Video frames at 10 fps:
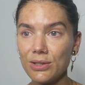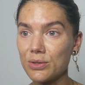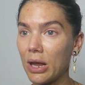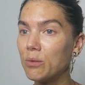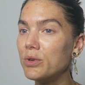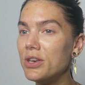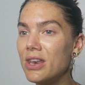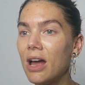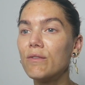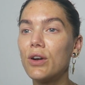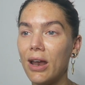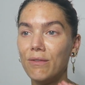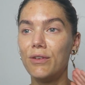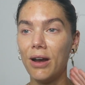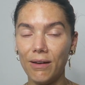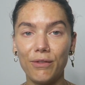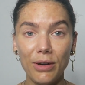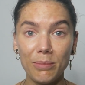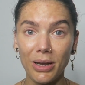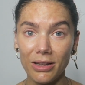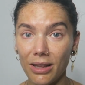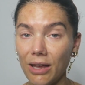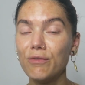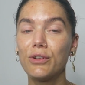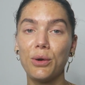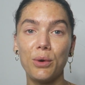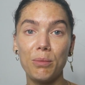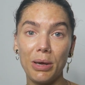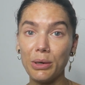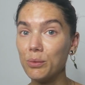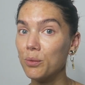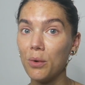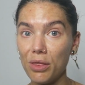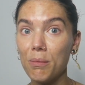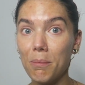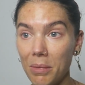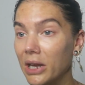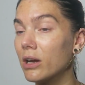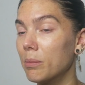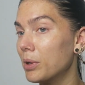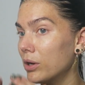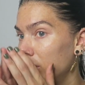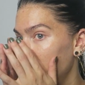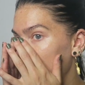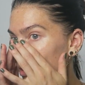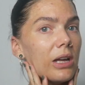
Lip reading: So I would never, ever, ever in my life go to bed with makeup on.